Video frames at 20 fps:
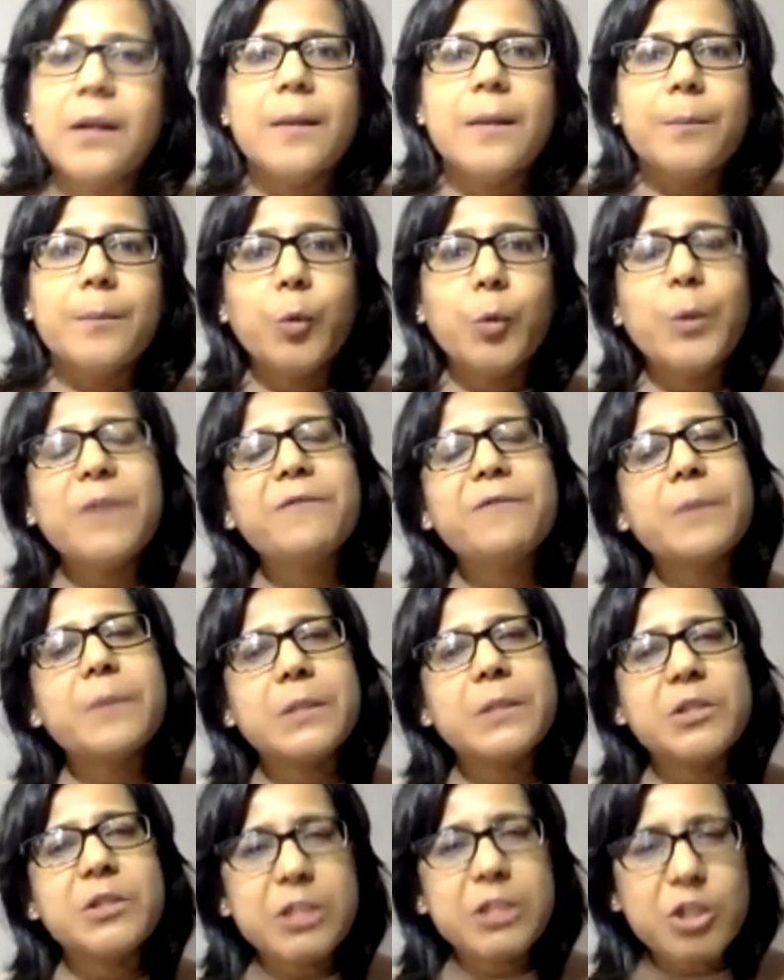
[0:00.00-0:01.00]
Moving from a
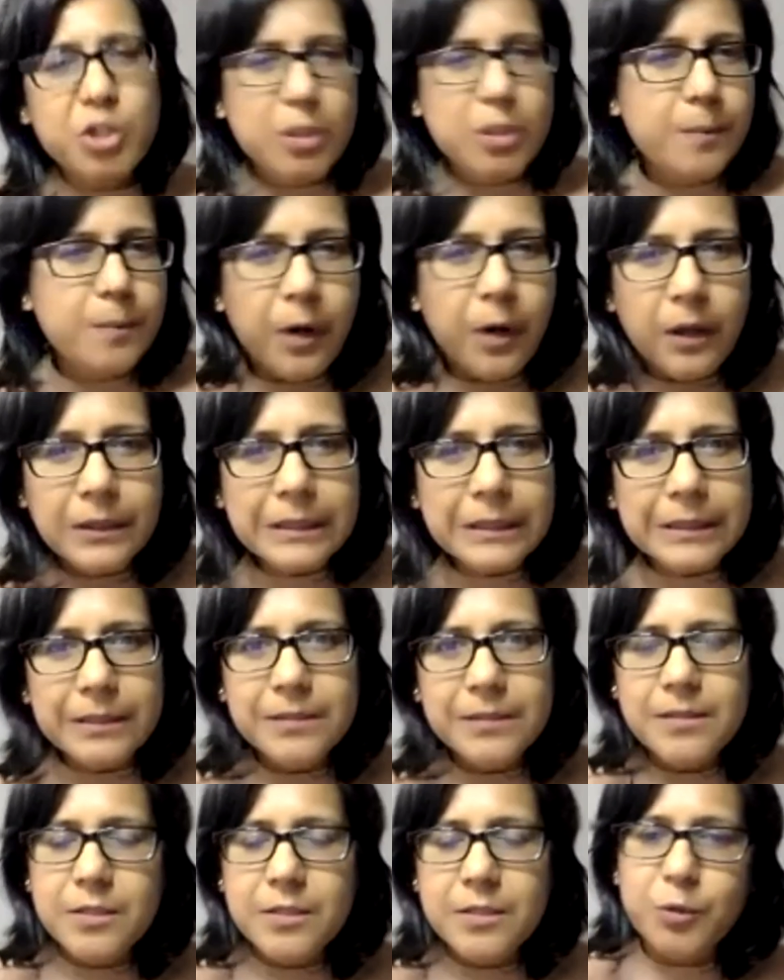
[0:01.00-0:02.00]
traditional
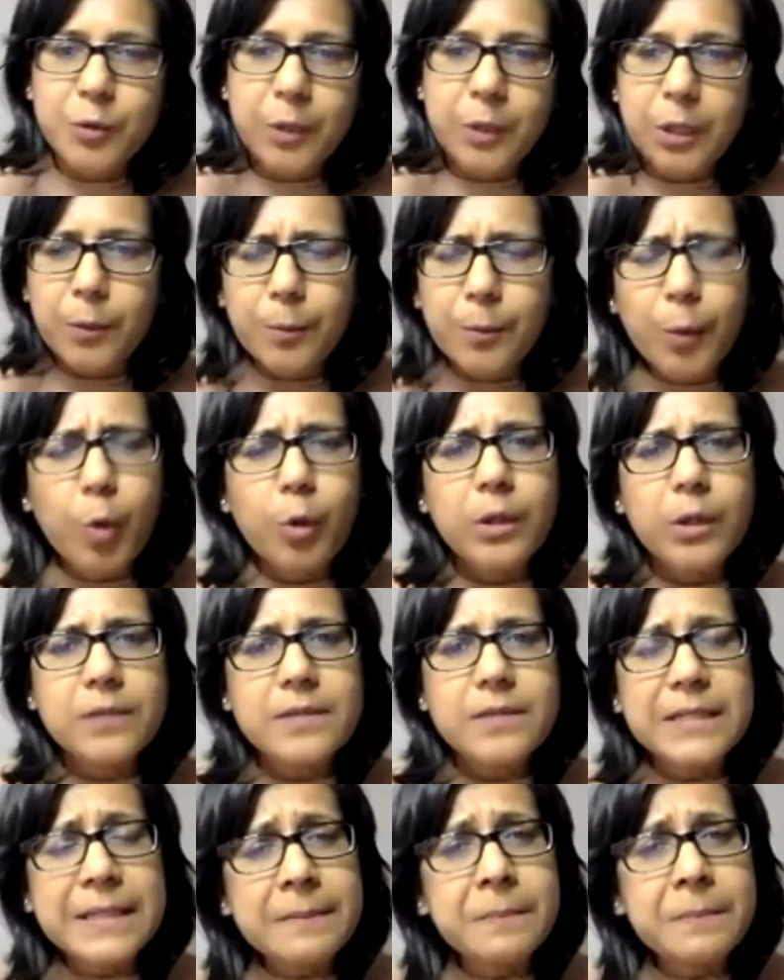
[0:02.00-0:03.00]
monolith to a more
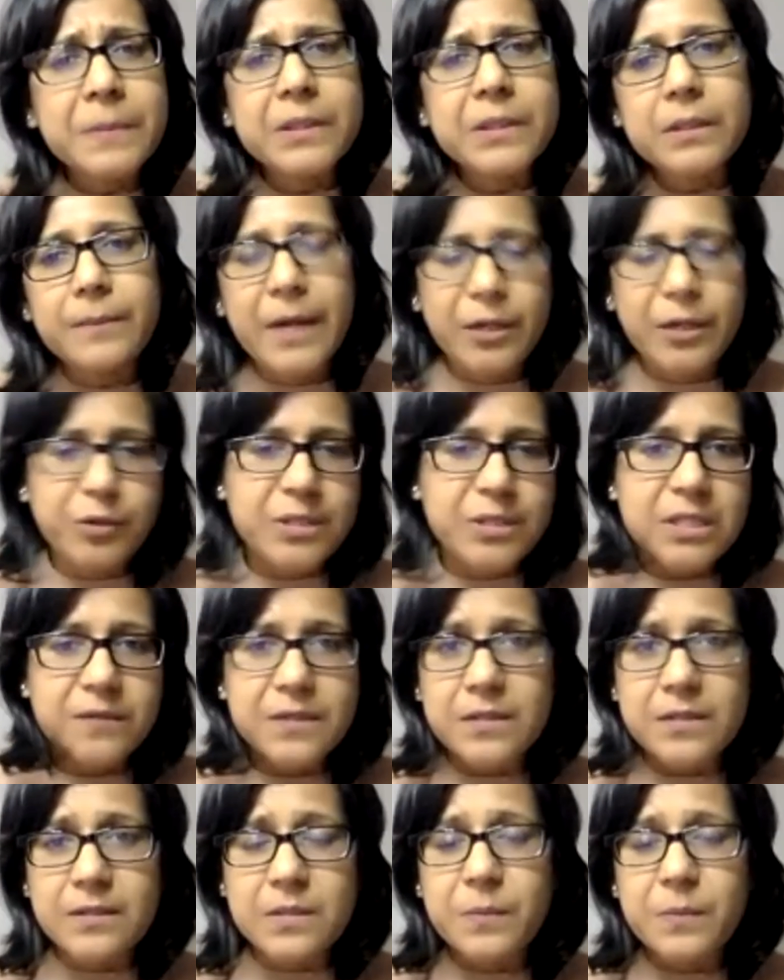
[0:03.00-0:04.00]
nimble
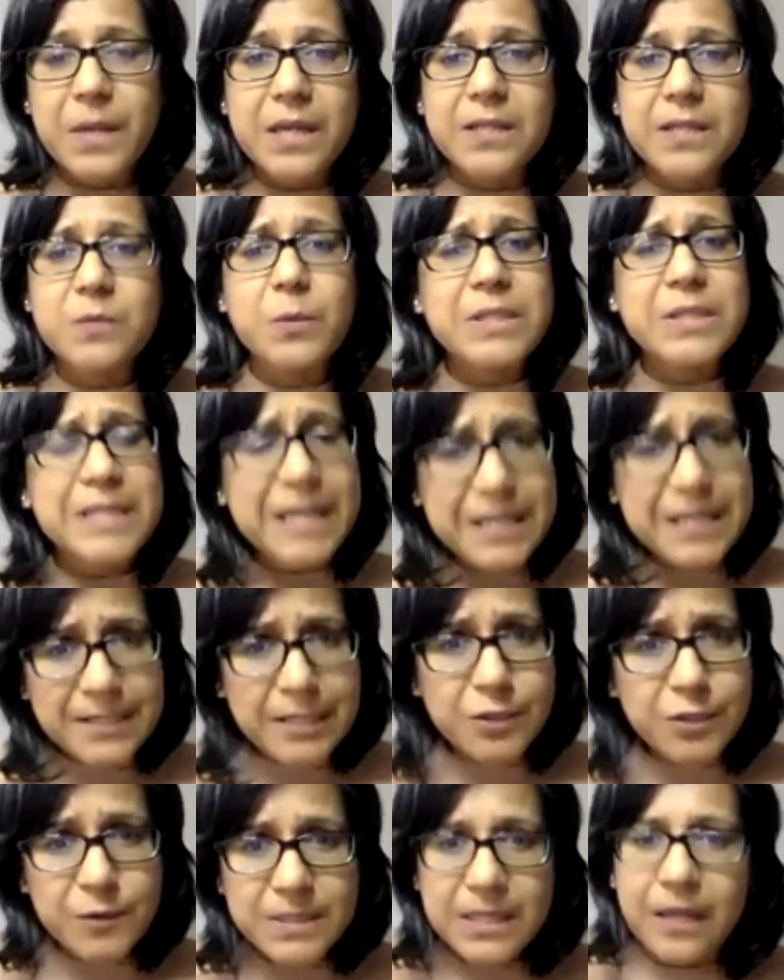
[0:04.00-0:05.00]
microservices space, where it's
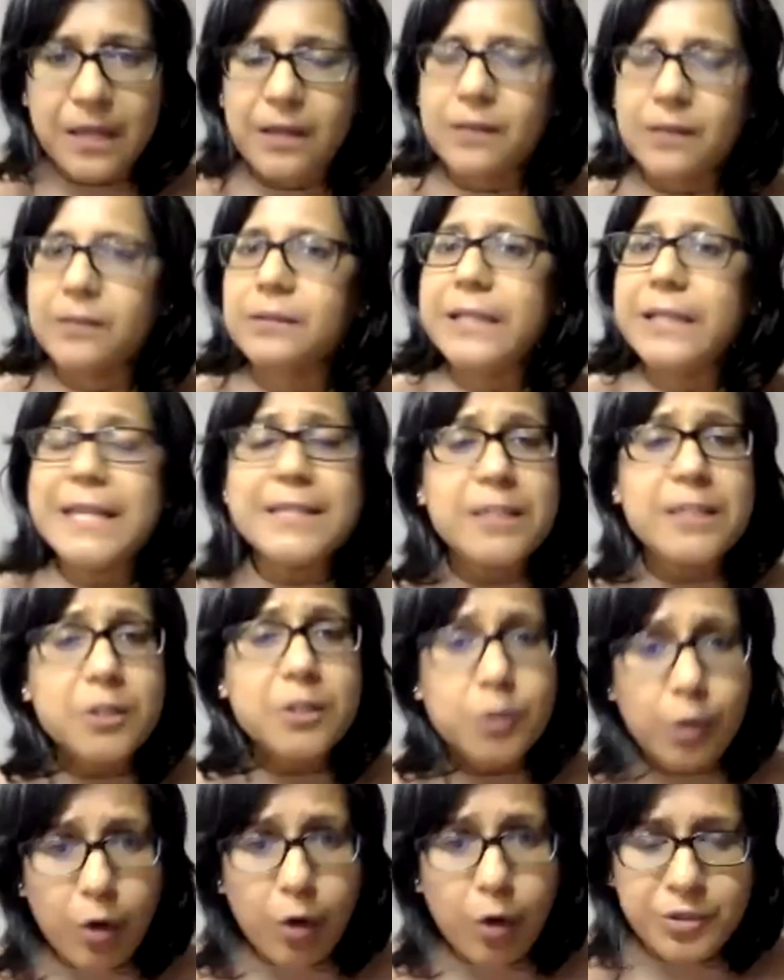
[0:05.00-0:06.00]
easy to scale, easy
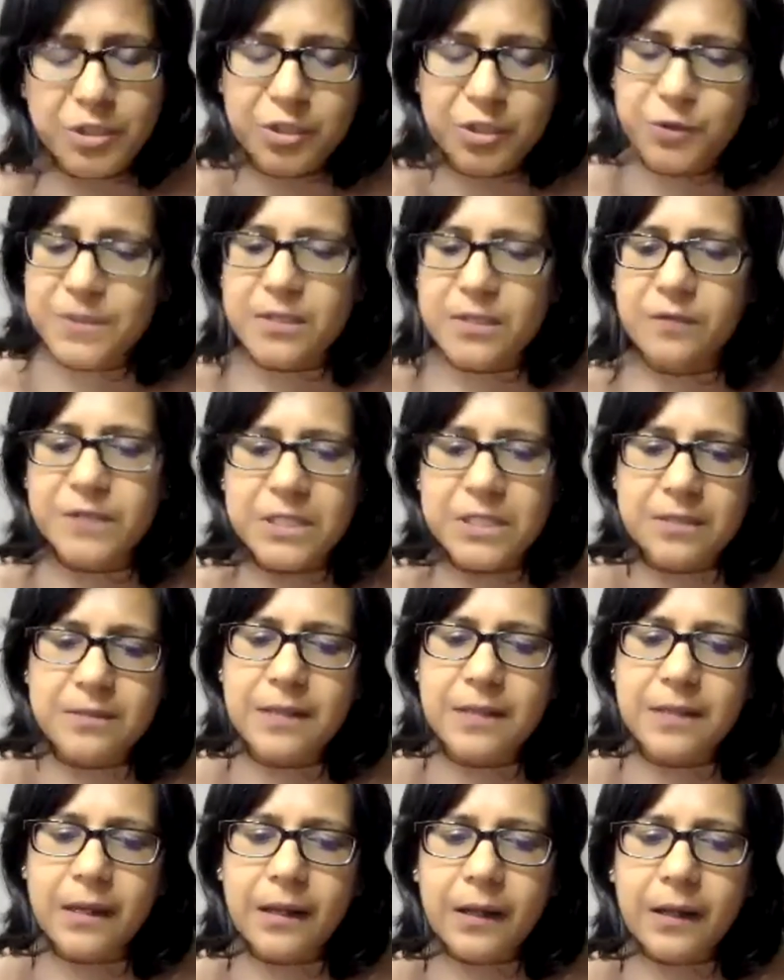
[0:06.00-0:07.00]
to launch new services.